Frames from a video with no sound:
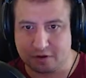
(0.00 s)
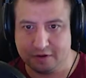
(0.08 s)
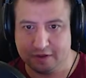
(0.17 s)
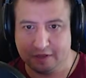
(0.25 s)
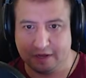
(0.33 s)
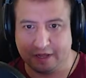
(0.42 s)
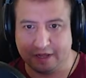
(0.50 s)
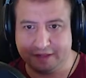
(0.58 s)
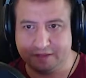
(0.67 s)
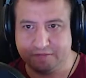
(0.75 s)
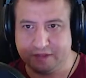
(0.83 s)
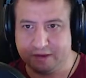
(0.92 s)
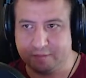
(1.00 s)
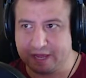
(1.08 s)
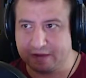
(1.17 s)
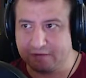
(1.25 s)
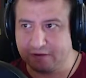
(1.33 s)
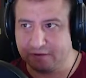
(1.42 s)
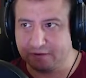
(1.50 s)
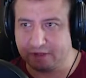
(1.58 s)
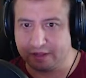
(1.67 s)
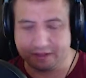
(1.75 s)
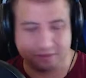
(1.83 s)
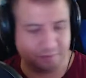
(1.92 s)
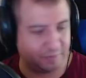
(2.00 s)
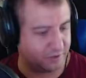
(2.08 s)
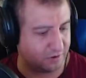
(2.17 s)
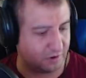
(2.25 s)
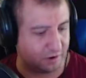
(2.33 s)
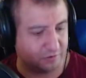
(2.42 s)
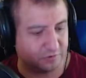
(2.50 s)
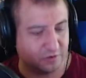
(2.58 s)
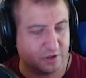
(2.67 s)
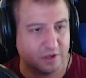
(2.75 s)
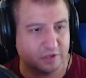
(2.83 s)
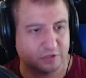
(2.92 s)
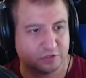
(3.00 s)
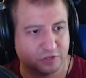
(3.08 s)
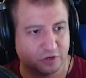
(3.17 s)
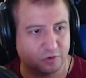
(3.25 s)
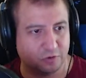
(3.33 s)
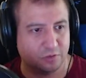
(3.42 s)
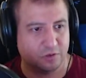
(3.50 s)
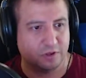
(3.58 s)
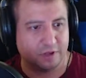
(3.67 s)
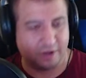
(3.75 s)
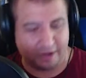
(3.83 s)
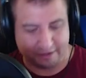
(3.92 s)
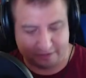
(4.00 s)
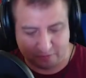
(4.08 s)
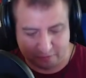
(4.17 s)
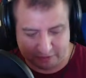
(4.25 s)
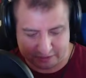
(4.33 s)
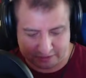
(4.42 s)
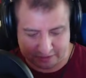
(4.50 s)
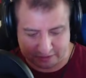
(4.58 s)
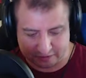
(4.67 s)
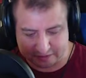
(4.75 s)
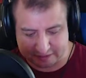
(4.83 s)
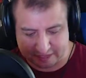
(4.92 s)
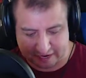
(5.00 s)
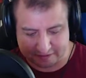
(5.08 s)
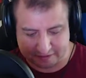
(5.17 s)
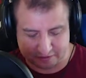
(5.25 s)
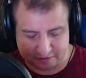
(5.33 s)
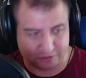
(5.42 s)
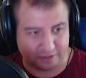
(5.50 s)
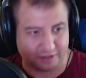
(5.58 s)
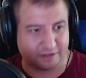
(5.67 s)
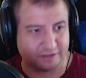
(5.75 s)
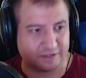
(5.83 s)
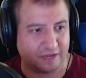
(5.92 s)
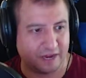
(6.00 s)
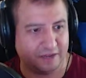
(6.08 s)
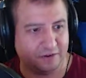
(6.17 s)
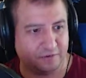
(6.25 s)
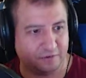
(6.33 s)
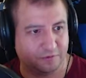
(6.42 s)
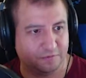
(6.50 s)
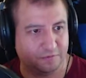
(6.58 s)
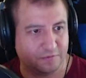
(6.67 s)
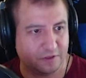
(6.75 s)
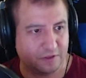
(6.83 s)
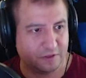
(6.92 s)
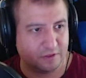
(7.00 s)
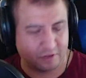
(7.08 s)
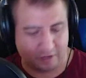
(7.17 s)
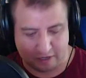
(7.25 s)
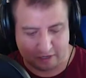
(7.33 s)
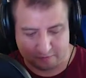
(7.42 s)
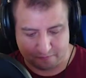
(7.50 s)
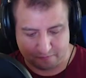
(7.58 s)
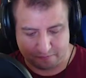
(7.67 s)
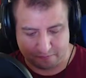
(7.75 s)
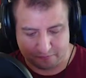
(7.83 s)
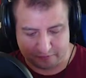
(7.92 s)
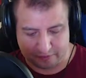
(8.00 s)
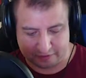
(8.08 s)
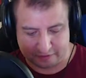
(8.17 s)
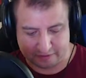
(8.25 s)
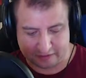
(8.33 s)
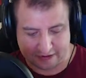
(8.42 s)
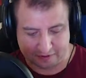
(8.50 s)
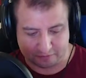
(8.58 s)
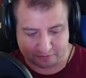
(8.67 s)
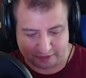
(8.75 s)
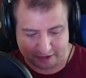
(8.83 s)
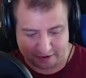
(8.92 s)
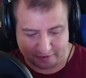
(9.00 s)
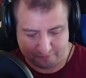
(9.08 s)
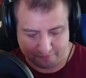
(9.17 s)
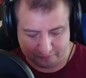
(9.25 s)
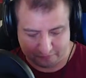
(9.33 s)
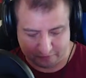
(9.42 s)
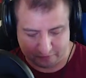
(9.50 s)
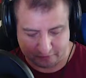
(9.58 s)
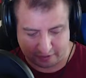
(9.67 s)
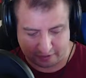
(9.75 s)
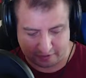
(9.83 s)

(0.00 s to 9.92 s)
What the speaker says: I like the faded background, I like the big cards. So I think we just need to size it so that the title, the title's there, okay?